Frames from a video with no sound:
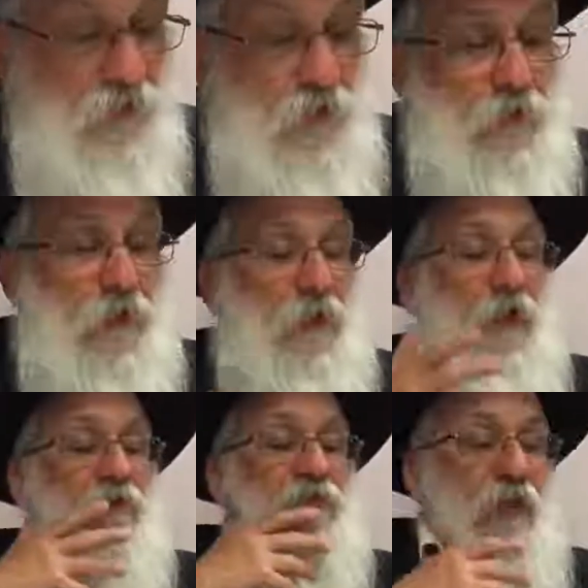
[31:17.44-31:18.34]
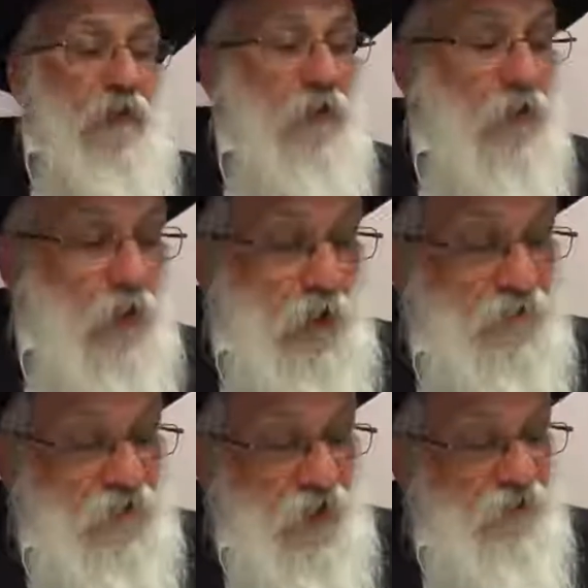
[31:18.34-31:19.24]
Okay, Asei
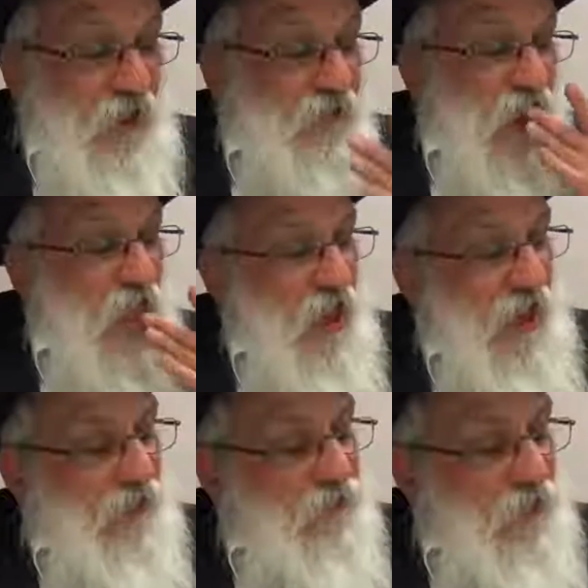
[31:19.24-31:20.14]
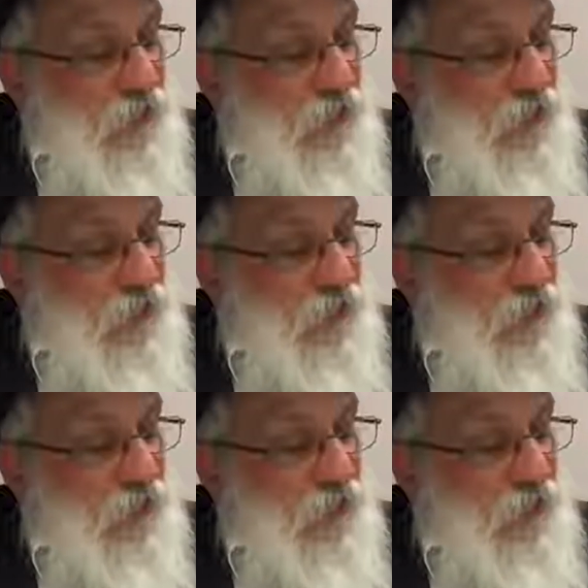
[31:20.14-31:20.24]
lecha tevas atze